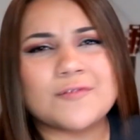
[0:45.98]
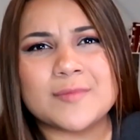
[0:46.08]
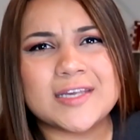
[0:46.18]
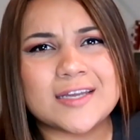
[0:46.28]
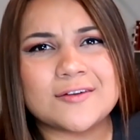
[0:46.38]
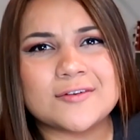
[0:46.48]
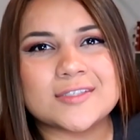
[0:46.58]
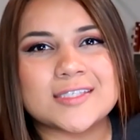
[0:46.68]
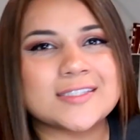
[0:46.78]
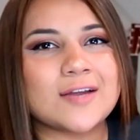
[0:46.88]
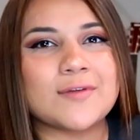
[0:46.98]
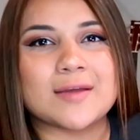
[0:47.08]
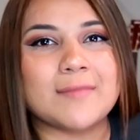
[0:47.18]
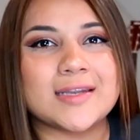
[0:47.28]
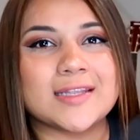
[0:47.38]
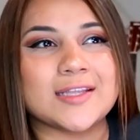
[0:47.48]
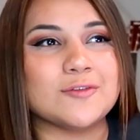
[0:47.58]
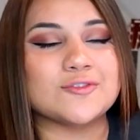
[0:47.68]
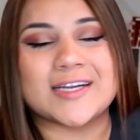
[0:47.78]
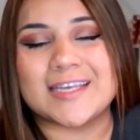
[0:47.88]
for beginners, it's not recommended that
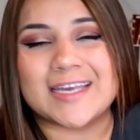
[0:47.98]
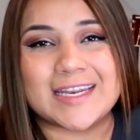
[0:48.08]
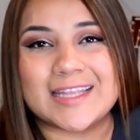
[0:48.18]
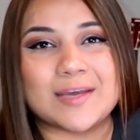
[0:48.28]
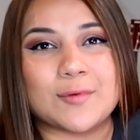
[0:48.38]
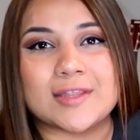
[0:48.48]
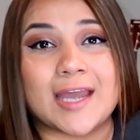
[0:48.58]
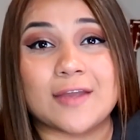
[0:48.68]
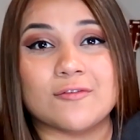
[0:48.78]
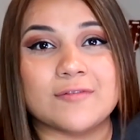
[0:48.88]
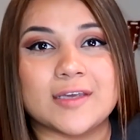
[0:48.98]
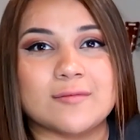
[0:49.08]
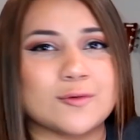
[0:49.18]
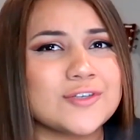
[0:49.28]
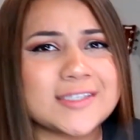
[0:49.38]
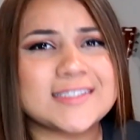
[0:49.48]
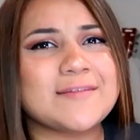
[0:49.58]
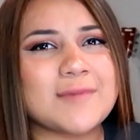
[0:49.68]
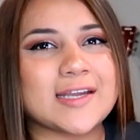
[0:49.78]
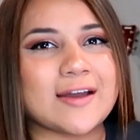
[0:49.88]
you try to get anything with an annual fee. We're trying to
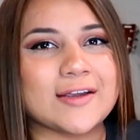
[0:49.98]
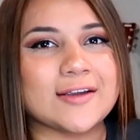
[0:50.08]
save money out